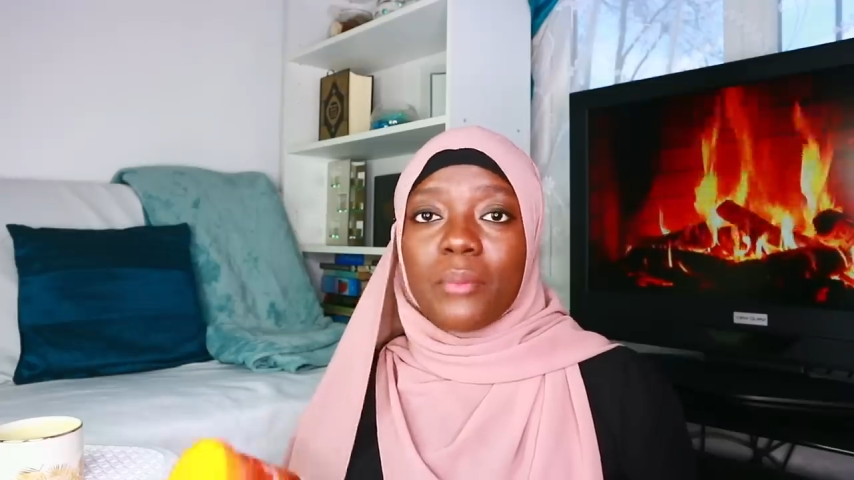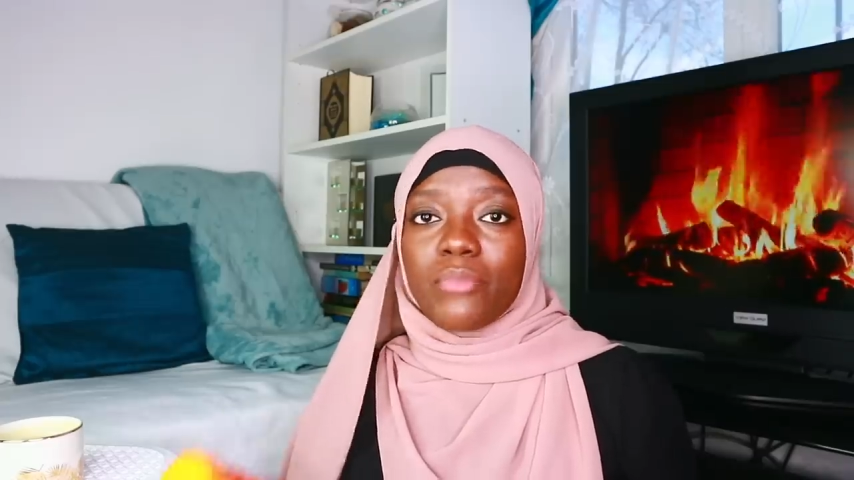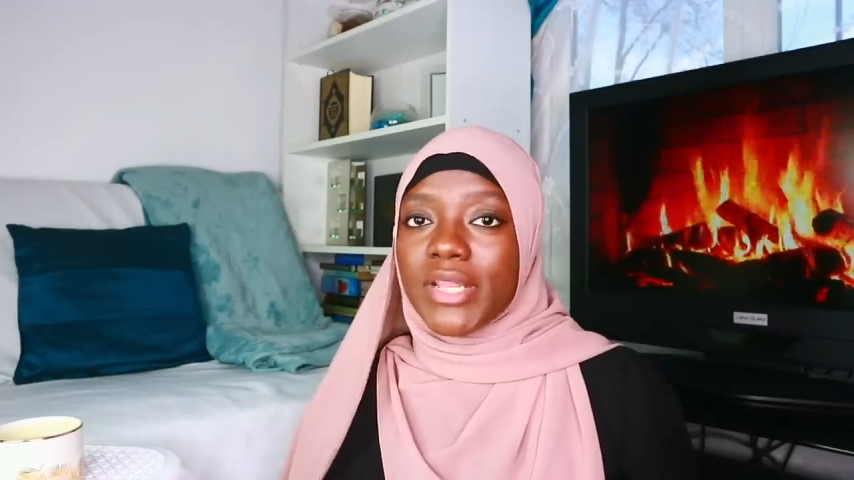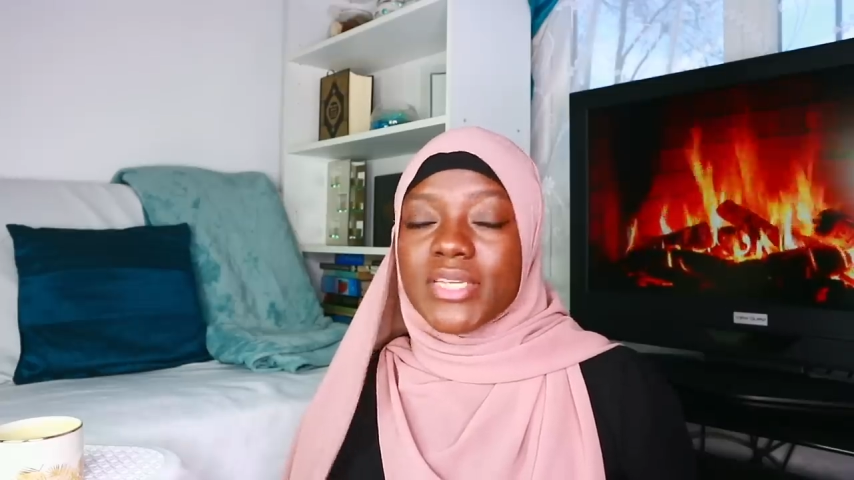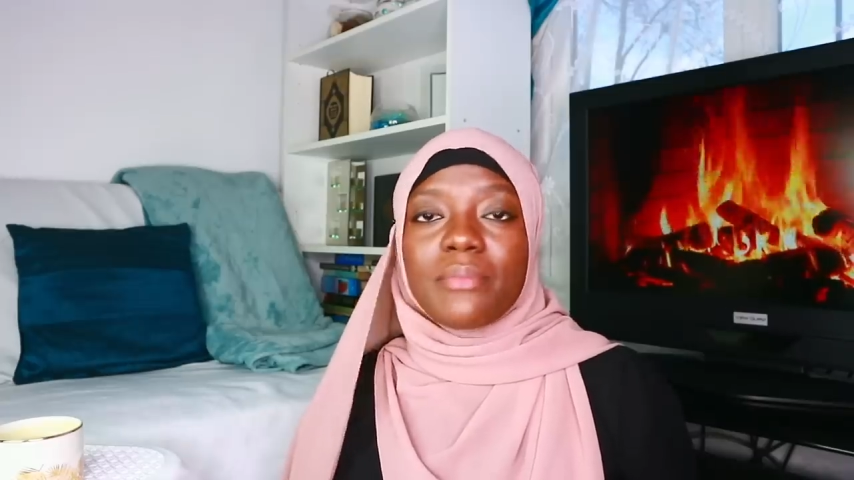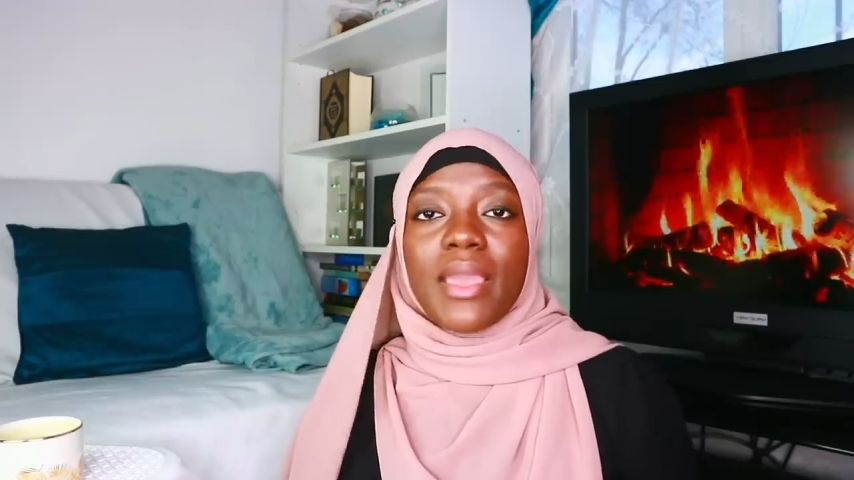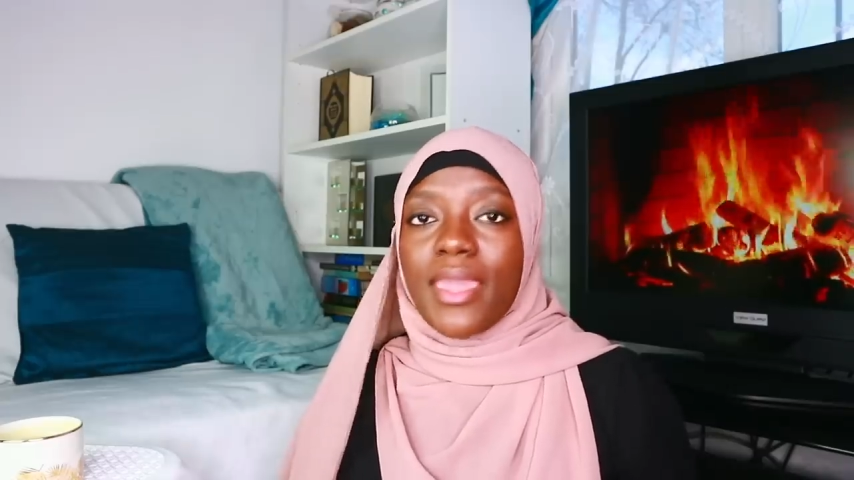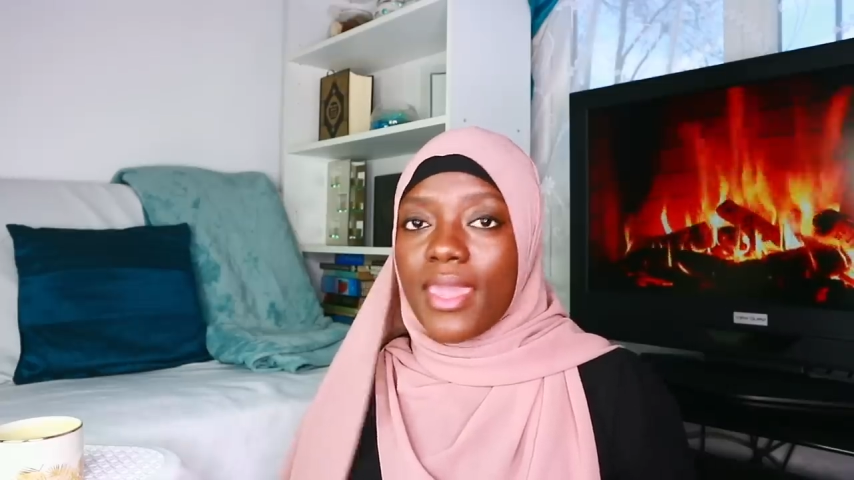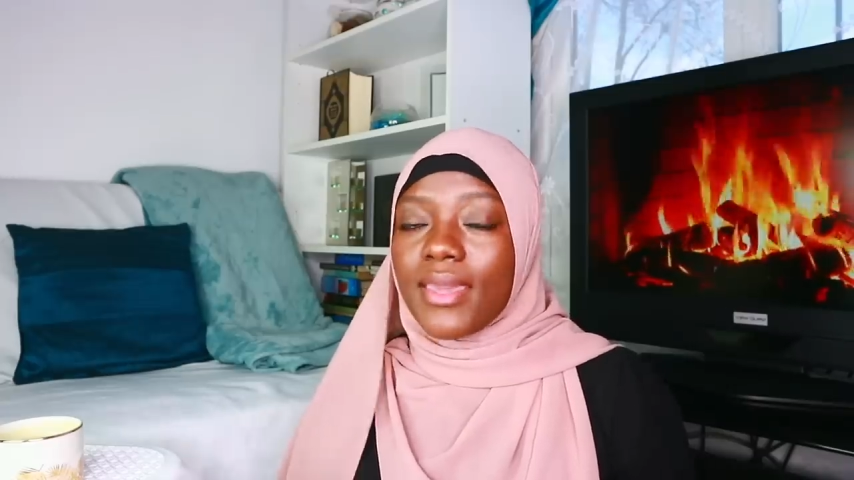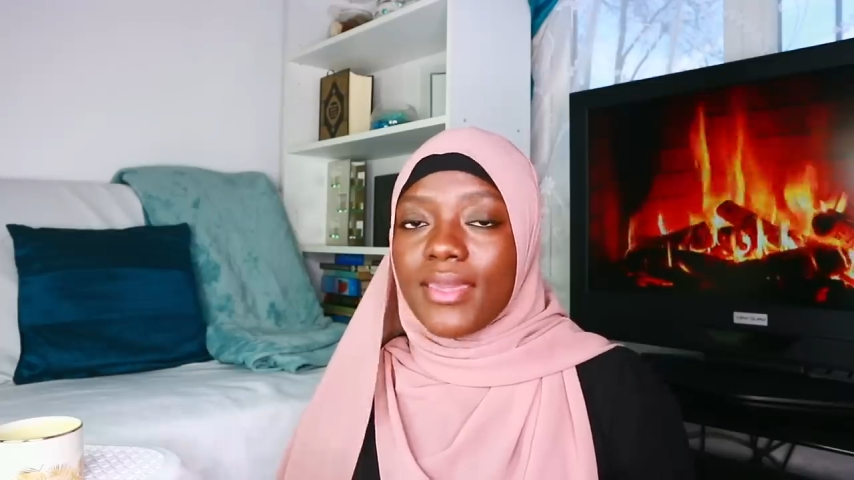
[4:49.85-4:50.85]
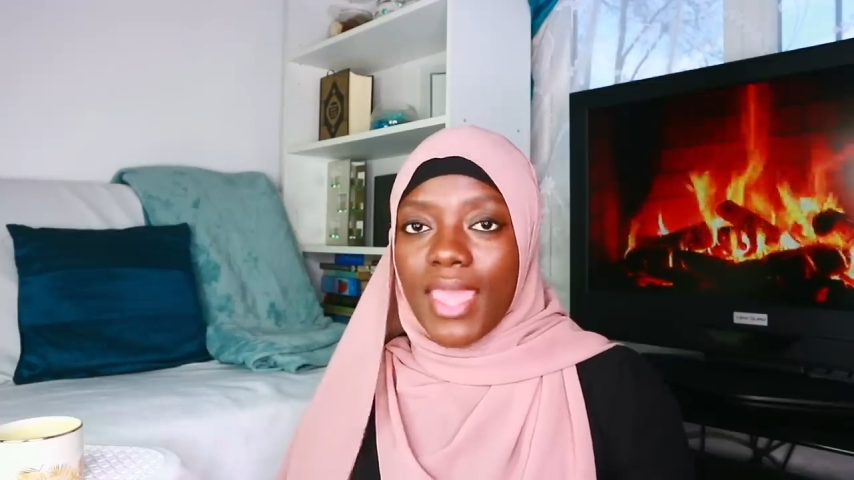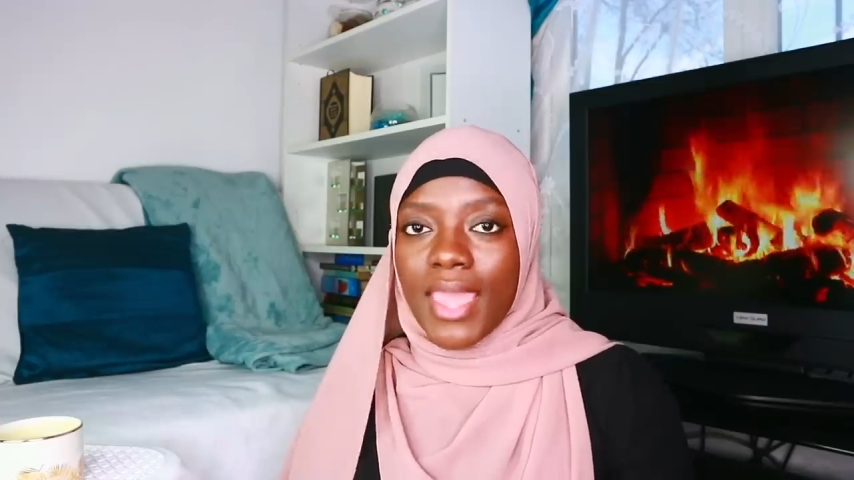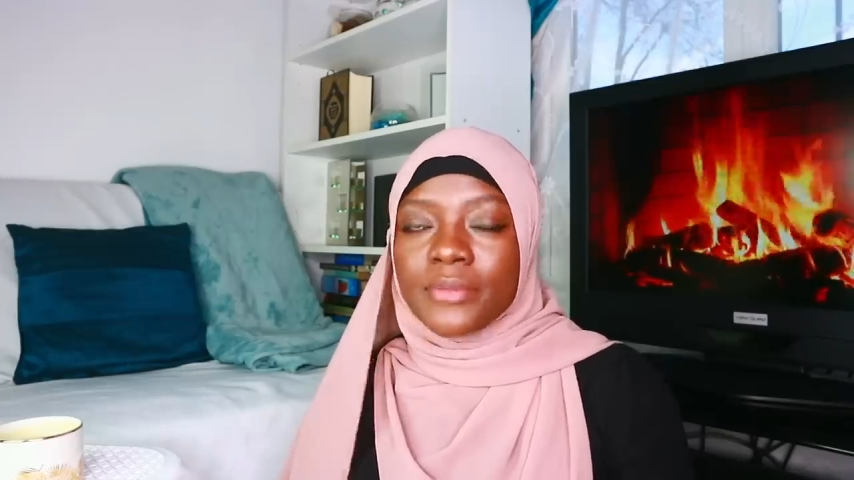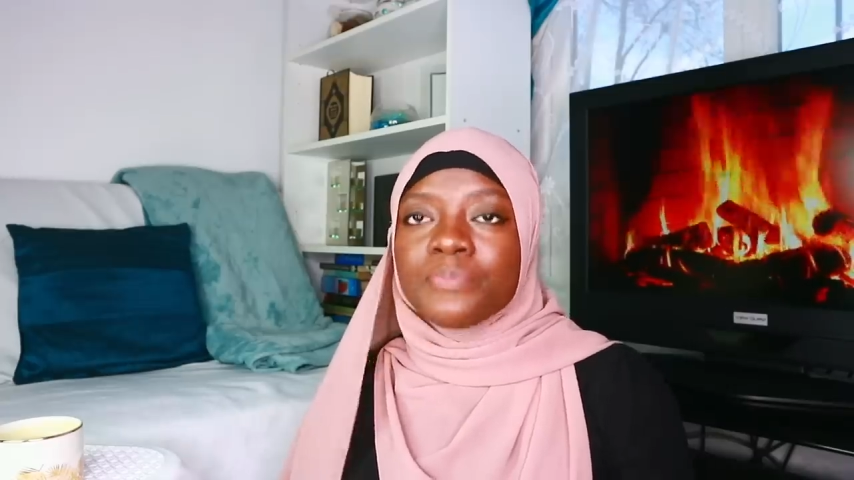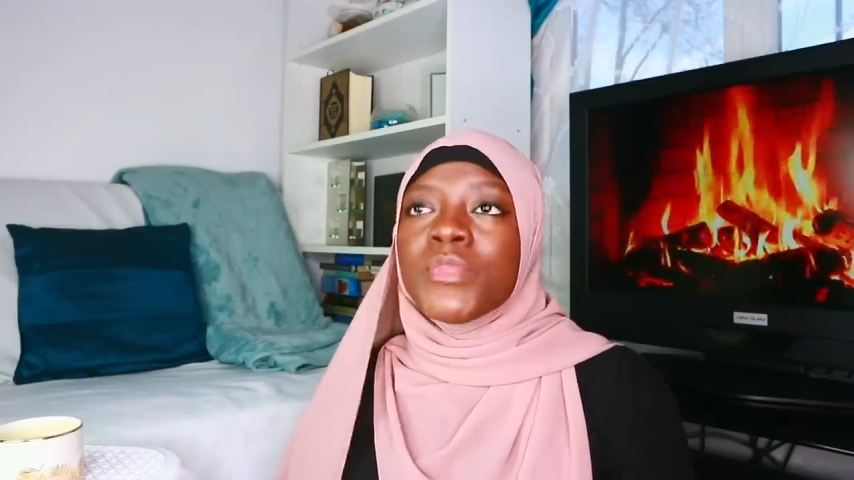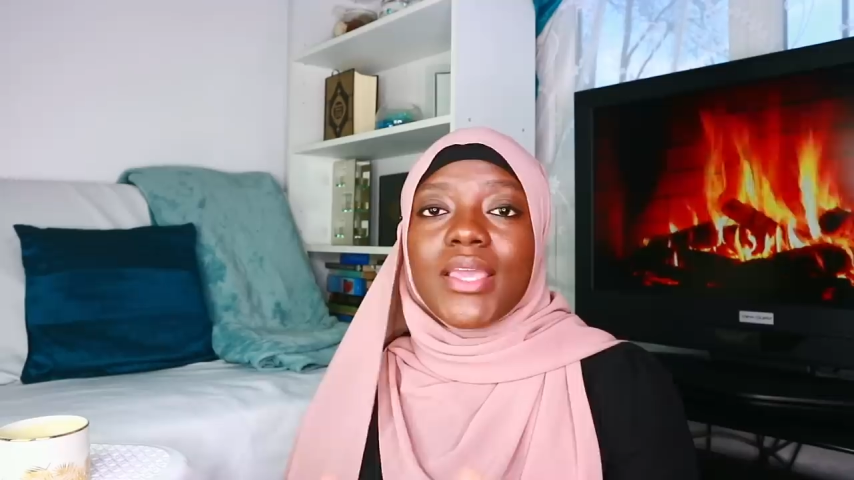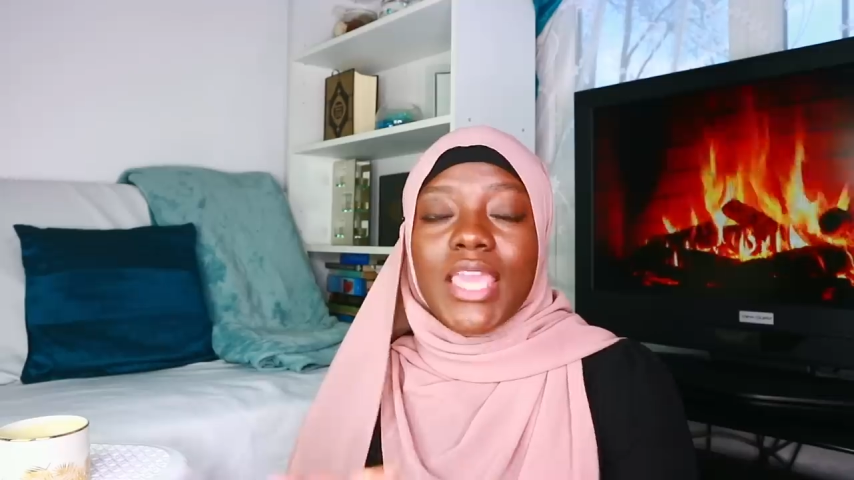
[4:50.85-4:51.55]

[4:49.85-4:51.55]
braiding my hair again.